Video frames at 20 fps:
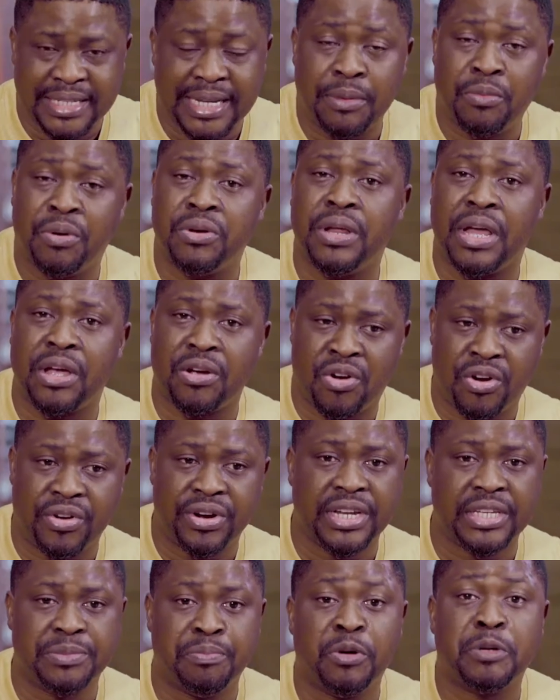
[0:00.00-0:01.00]
I want to
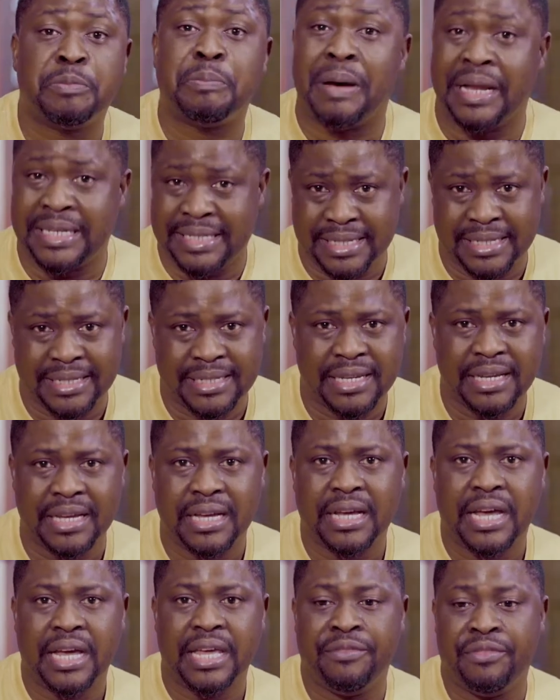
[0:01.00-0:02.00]
encourage both parties,
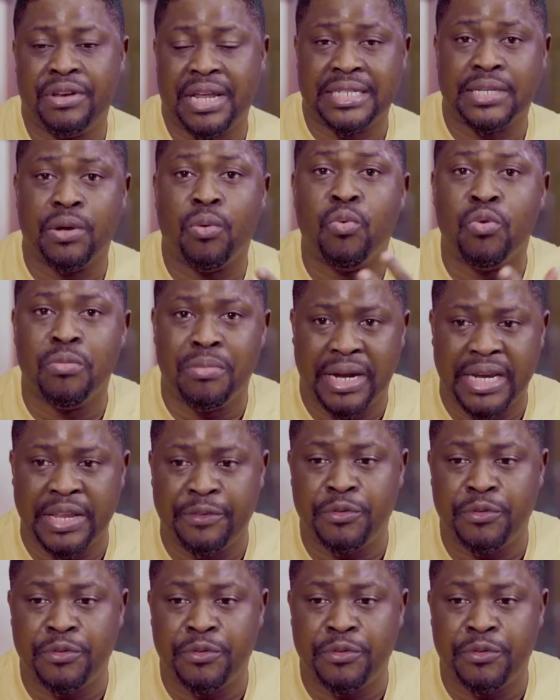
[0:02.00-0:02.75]
even as a woman,